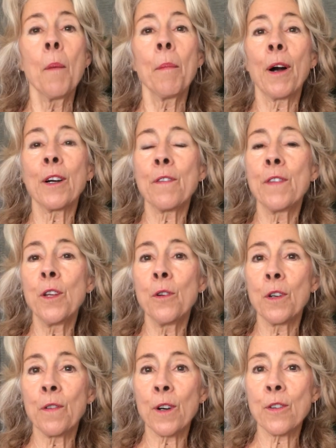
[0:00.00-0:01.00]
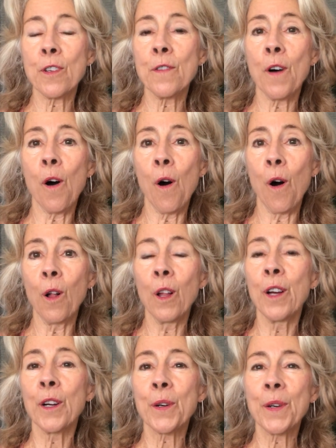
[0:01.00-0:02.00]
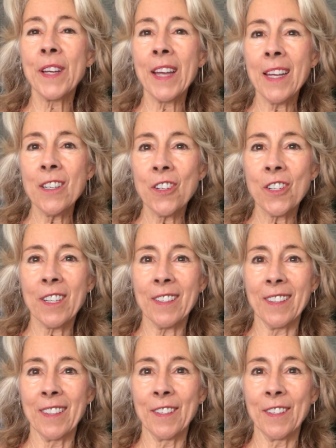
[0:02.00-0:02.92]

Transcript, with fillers: part of the universe of all creation,